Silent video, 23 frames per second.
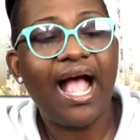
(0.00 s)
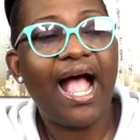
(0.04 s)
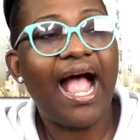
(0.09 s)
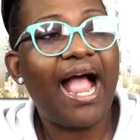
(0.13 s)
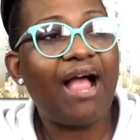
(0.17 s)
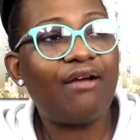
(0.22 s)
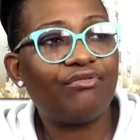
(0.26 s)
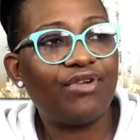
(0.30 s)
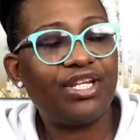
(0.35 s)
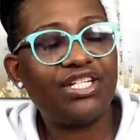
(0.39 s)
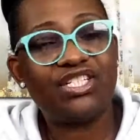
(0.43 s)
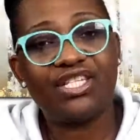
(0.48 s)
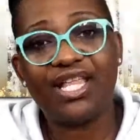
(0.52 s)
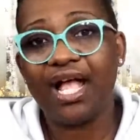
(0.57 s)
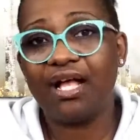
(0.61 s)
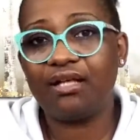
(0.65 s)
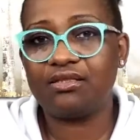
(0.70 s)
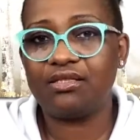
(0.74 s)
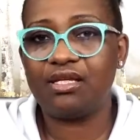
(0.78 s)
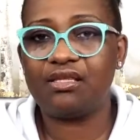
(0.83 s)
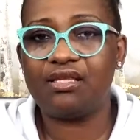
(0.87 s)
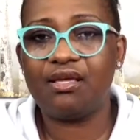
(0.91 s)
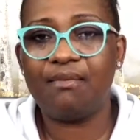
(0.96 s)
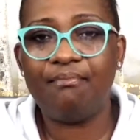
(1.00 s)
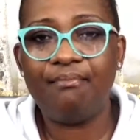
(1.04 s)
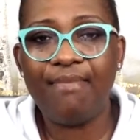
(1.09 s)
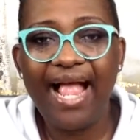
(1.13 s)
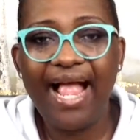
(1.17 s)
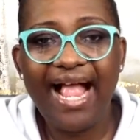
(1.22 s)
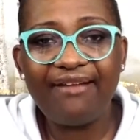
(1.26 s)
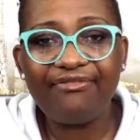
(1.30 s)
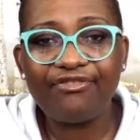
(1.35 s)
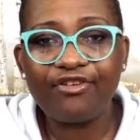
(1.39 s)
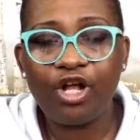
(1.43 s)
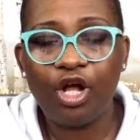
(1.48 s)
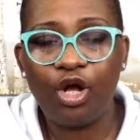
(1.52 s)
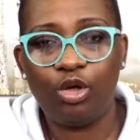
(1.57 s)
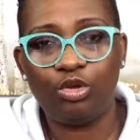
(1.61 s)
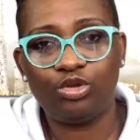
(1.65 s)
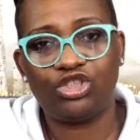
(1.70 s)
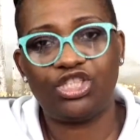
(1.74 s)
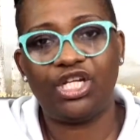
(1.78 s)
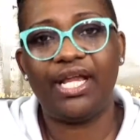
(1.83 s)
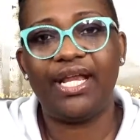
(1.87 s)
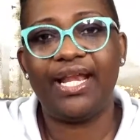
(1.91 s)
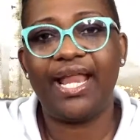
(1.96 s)
I reached out to the math
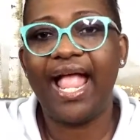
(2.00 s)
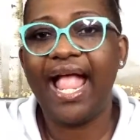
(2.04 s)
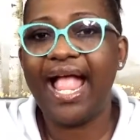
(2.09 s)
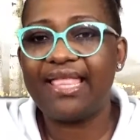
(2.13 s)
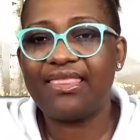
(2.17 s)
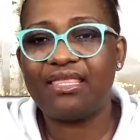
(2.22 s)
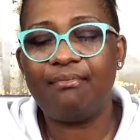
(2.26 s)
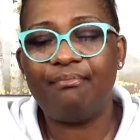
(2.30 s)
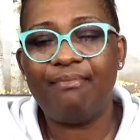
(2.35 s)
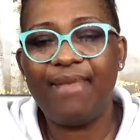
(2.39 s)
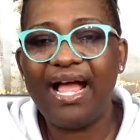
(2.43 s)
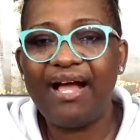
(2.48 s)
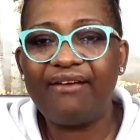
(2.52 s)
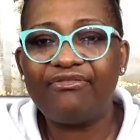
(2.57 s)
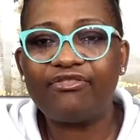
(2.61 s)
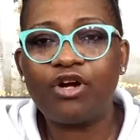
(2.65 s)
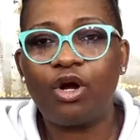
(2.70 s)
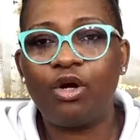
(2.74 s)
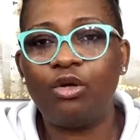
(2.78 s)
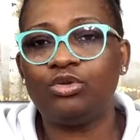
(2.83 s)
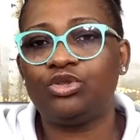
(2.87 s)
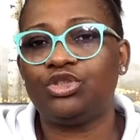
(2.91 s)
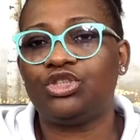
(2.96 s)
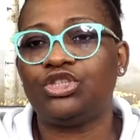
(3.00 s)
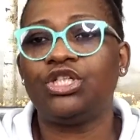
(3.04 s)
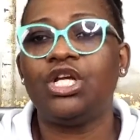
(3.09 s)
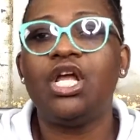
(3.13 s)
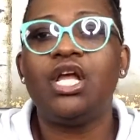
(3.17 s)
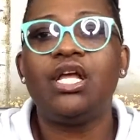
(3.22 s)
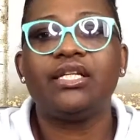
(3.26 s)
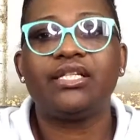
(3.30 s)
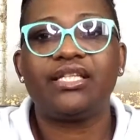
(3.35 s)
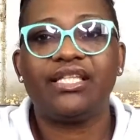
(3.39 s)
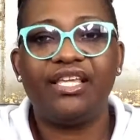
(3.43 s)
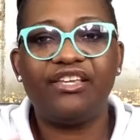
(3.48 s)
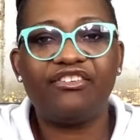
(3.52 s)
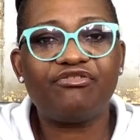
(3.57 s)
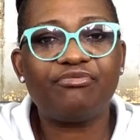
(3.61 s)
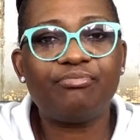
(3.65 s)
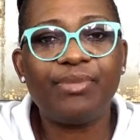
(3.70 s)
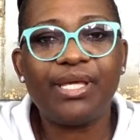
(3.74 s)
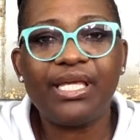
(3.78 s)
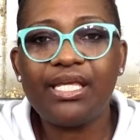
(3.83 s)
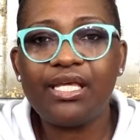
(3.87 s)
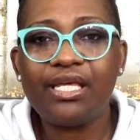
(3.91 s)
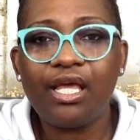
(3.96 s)
coach and had the math coach give
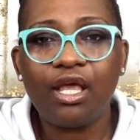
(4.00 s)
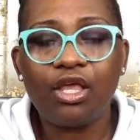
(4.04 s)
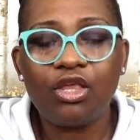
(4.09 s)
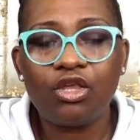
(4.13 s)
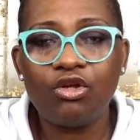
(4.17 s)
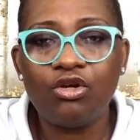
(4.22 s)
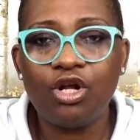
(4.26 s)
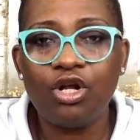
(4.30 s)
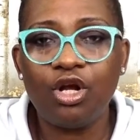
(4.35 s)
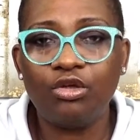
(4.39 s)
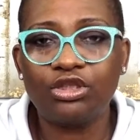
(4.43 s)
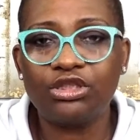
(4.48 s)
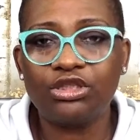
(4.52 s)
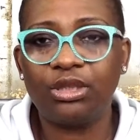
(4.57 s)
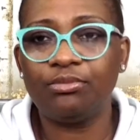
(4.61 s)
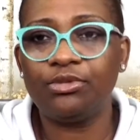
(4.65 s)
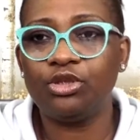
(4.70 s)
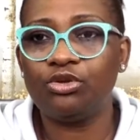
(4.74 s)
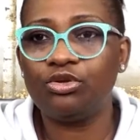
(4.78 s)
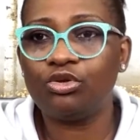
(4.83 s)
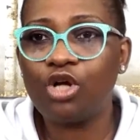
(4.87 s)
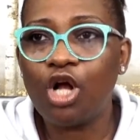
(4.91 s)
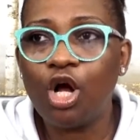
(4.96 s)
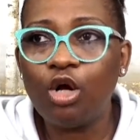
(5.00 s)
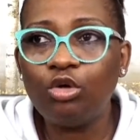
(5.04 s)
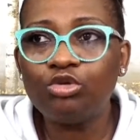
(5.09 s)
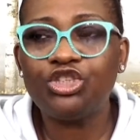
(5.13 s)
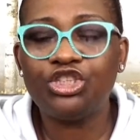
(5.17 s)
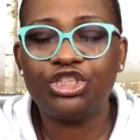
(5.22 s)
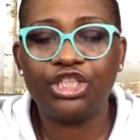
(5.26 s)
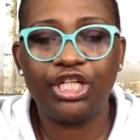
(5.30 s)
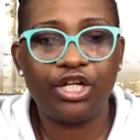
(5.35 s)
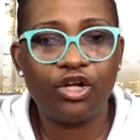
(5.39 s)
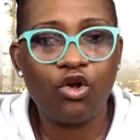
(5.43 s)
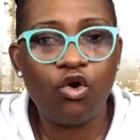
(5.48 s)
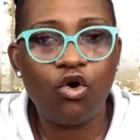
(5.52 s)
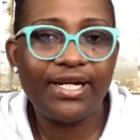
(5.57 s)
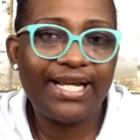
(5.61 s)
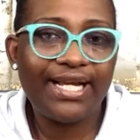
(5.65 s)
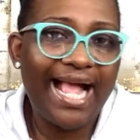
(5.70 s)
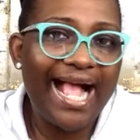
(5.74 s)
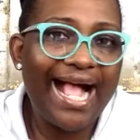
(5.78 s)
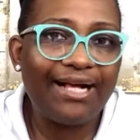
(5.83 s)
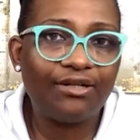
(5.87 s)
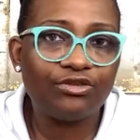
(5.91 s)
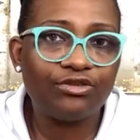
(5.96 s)
me, some little coaching on
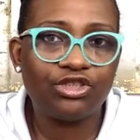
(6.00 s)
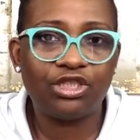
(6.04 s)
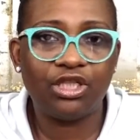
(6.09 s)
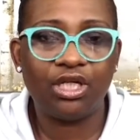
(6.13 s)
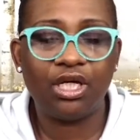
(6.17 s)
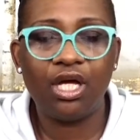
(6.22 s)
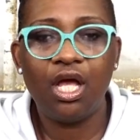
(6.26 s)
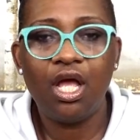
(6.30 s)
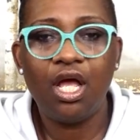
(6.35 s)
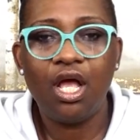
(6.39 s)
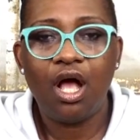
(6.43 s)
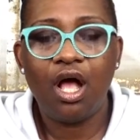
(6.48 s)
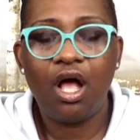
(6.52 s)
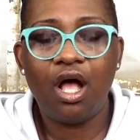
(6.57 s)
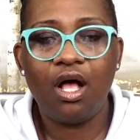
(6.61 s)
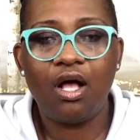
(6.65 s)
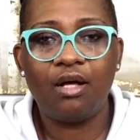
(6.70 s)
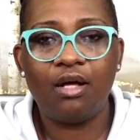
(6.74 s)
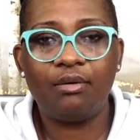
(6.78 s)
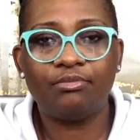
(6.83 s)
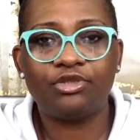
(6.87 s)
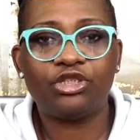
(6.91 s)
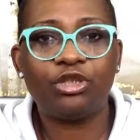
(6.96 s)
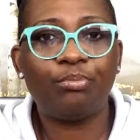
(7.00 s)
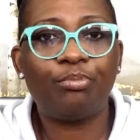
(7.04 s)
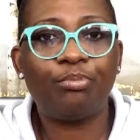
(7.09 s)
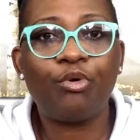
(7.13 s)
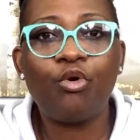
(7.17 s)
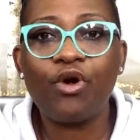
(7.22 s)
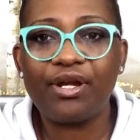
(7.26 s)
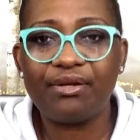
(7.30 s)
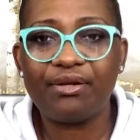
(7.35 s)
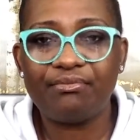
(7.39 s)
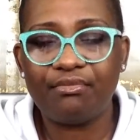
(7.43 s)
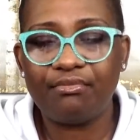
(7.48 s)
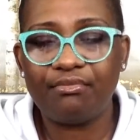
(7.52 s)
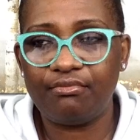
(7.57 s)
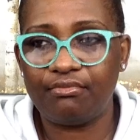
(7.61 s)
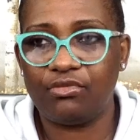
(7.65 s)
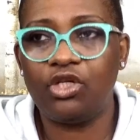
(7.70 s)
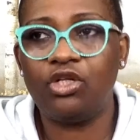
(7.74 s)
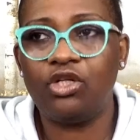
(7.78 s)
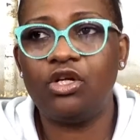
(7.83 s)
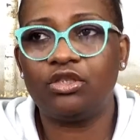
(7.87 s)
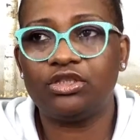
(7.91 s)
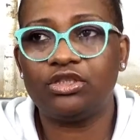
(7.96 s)
how to support
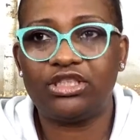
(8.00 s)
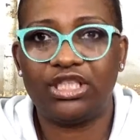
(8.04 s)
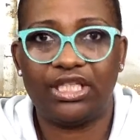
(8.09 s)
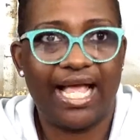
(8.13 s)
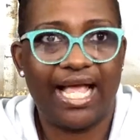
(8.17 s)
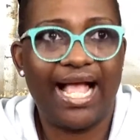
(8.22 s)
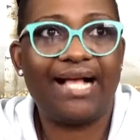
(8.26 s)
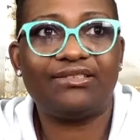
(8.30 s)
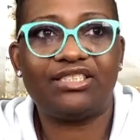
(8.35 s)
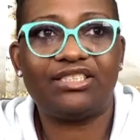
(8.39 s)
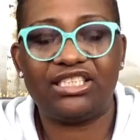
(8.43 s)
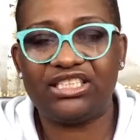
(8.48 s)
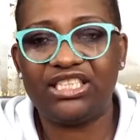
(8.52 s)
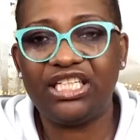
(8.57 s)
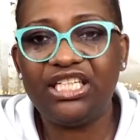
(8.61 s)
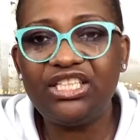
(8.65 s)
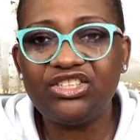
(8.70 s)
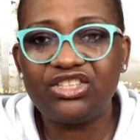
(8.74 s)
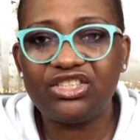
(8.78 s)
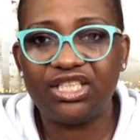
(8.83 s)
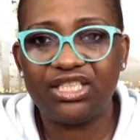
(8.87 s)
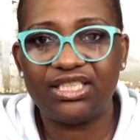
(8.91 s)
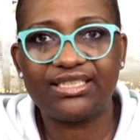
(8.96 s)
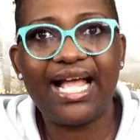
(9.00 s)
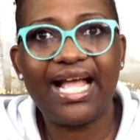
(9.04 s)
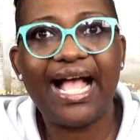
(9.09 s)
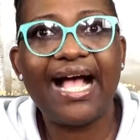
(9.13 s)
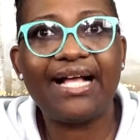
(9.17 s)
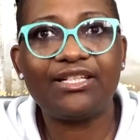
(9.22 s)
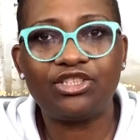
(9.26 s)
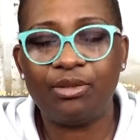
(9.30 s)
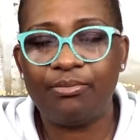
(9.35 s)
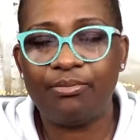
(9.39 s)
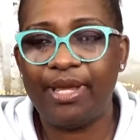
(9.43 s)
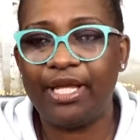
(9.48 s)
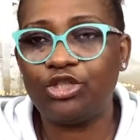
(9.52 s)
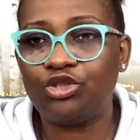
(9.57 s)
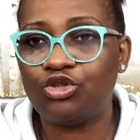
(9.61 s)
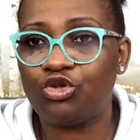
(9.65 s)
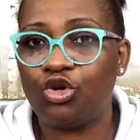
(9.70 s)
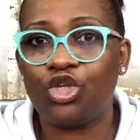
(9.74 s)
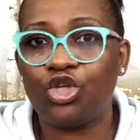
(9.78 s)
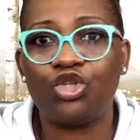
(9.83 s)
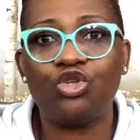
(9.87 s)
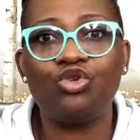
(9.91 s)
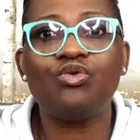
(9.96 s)
to how to teach this, how to make
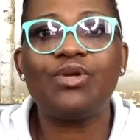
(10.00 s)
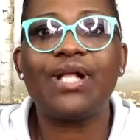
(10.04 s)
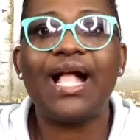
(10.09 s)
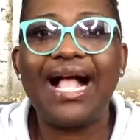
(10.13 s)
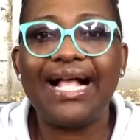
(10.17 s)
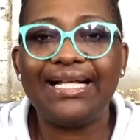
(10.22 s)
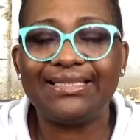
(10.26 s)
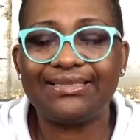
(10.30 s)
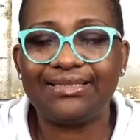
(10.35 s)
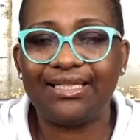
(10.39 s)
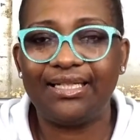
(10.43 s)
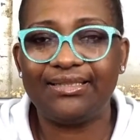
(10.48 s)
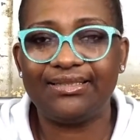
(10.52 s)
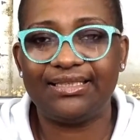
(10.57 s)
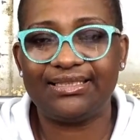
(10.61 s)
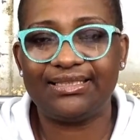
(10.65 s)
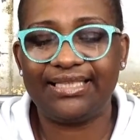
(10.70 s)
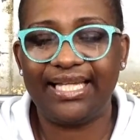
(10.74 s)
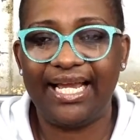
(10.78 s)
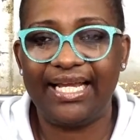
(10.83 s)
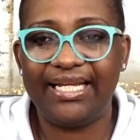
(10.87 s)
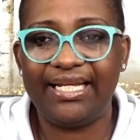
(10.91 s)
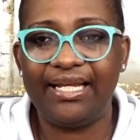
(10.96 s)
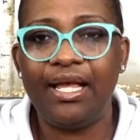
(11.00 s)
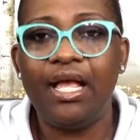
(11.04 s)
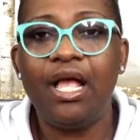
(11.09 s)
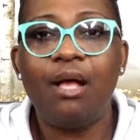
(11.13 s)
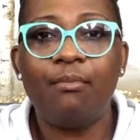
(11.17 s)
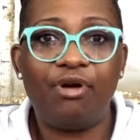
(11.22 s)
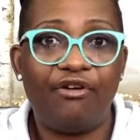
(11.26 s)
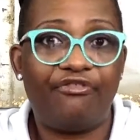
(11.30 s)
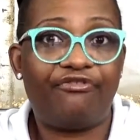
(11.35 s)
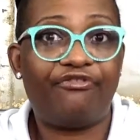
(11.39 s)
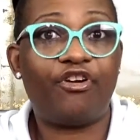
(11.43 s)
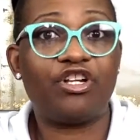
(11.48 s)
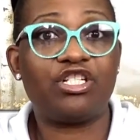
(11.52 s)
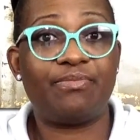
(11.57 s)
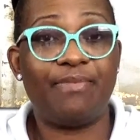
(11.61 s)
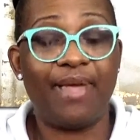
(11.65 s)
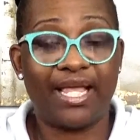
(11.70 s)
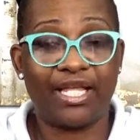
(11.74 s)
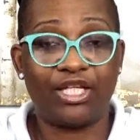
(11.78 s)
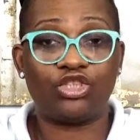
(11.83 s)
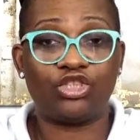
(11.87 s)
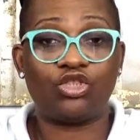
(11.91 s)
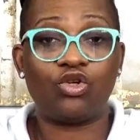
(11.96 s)
sure you guys understand it, but first
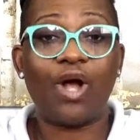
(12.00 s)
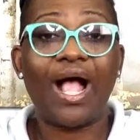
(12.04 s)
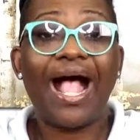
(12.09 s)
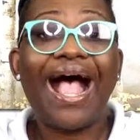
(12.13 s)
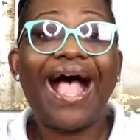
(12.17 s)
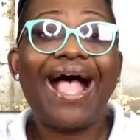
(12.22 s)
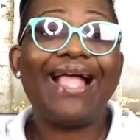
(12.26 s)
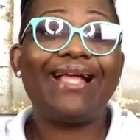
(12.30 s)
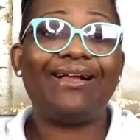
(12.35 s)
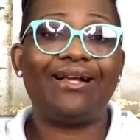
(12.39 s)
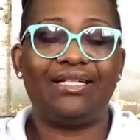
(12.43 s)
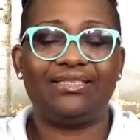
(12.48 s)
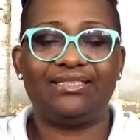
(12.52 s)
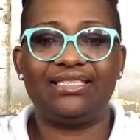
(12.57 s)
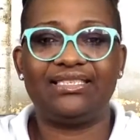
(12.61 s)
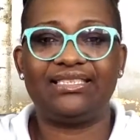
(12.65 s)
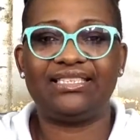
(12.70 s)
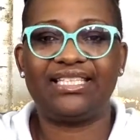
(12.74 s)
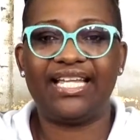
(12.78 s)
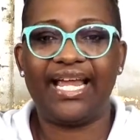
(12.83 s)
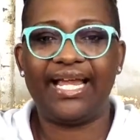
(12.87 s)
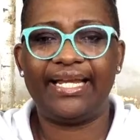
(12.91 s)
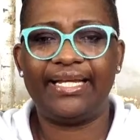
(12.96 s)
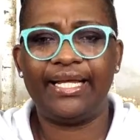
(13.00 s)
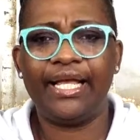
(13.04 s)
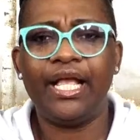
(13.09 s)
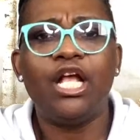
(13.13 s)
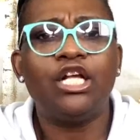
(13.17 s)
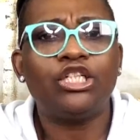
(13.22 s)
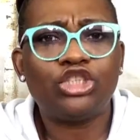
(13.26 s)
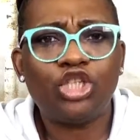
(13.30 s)
making sure I understand it.